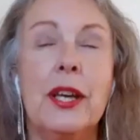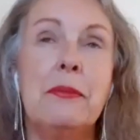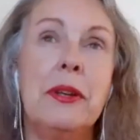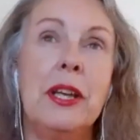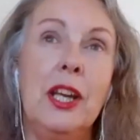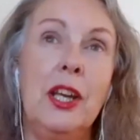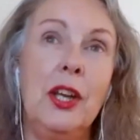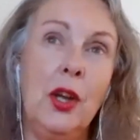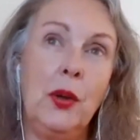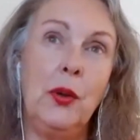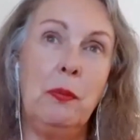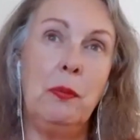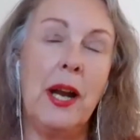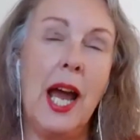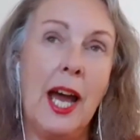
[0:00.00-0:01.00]
somebody
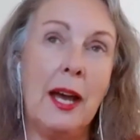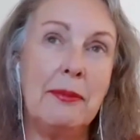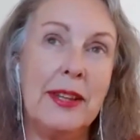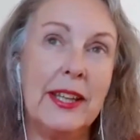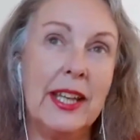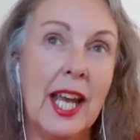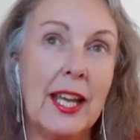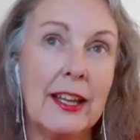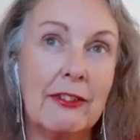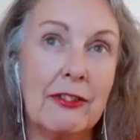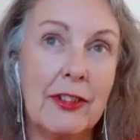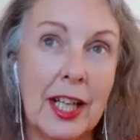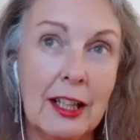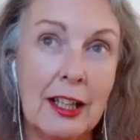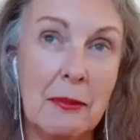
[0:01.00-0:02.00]
who perhaps
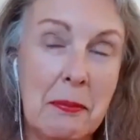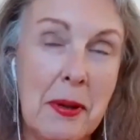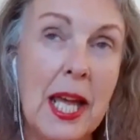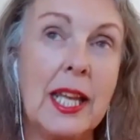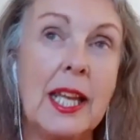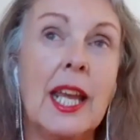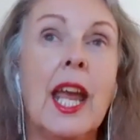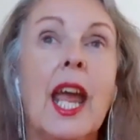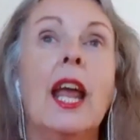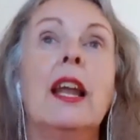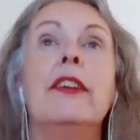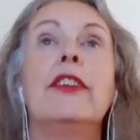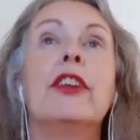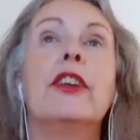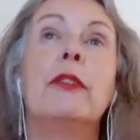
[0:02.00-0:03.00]
takes regular
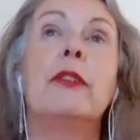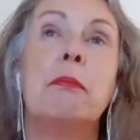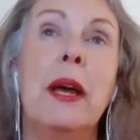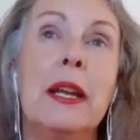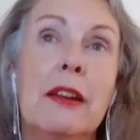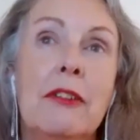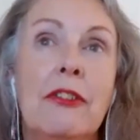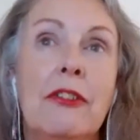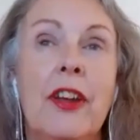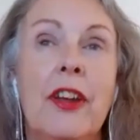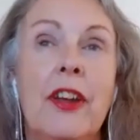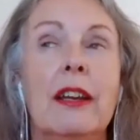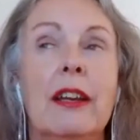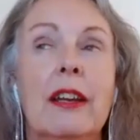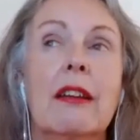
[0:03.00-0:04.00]
painkillers could
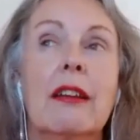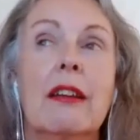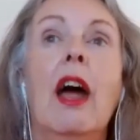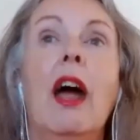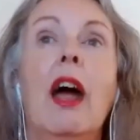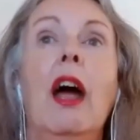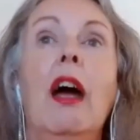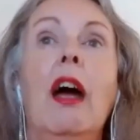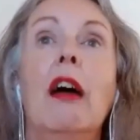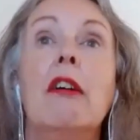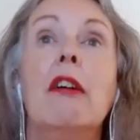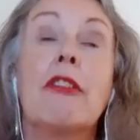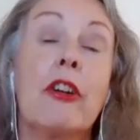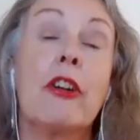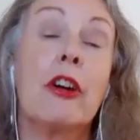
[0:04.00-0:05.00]
benefit
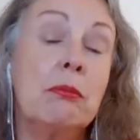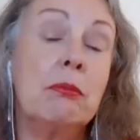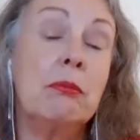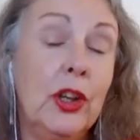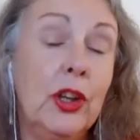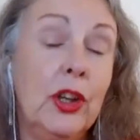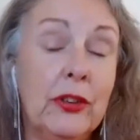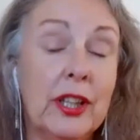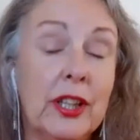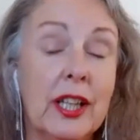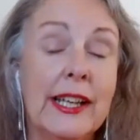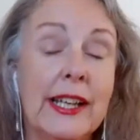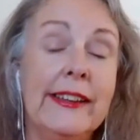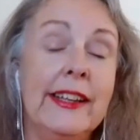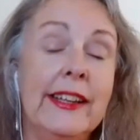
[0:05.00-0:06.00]
from
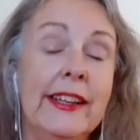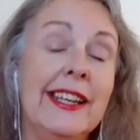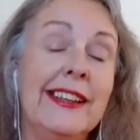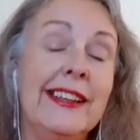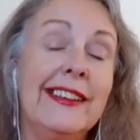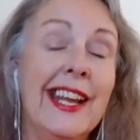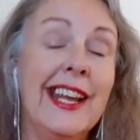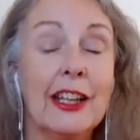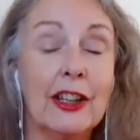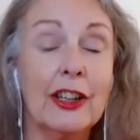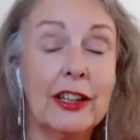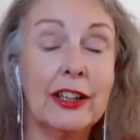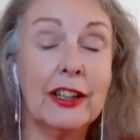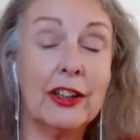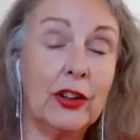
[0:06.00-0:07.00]
utilising this
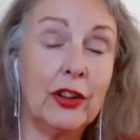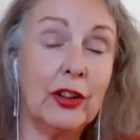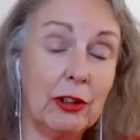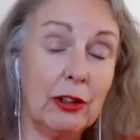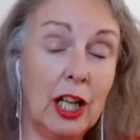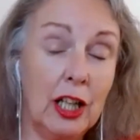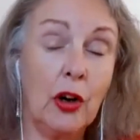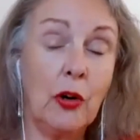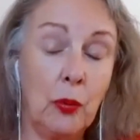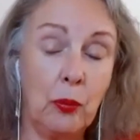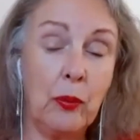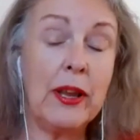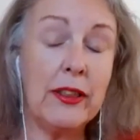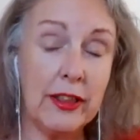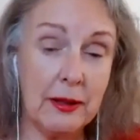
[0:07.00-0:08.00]
next
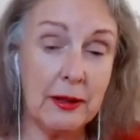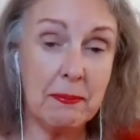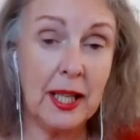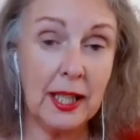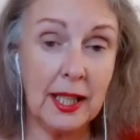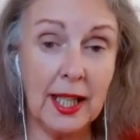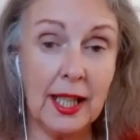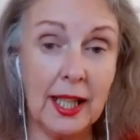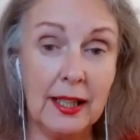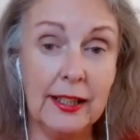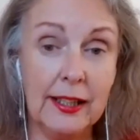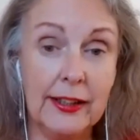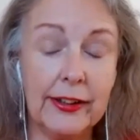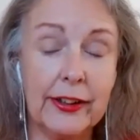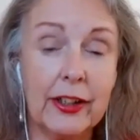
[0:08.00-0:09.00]
along with the
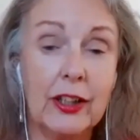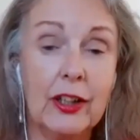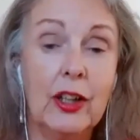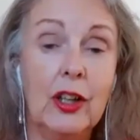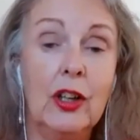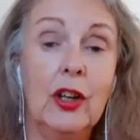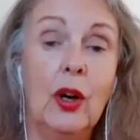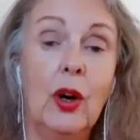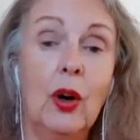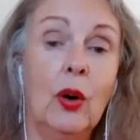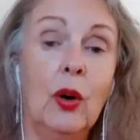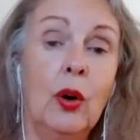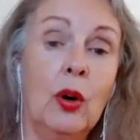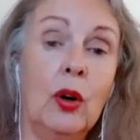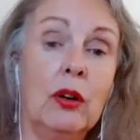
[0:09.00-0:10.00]
painkillers?
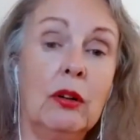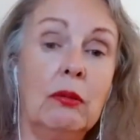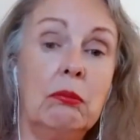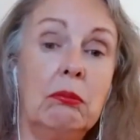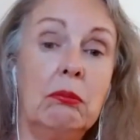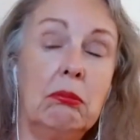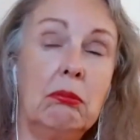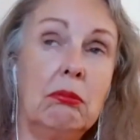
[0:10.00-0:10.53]
Or